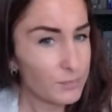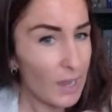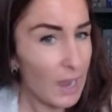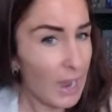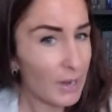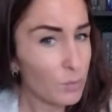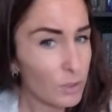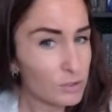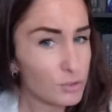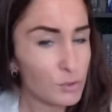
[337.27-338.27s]
I
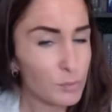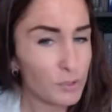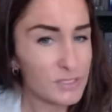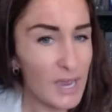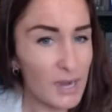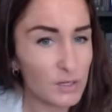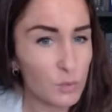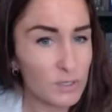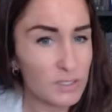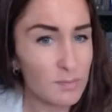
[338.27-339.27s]
want to protect
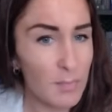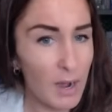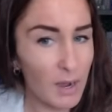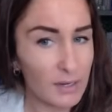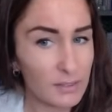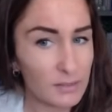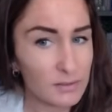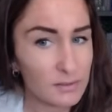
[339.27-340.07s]
what's mine.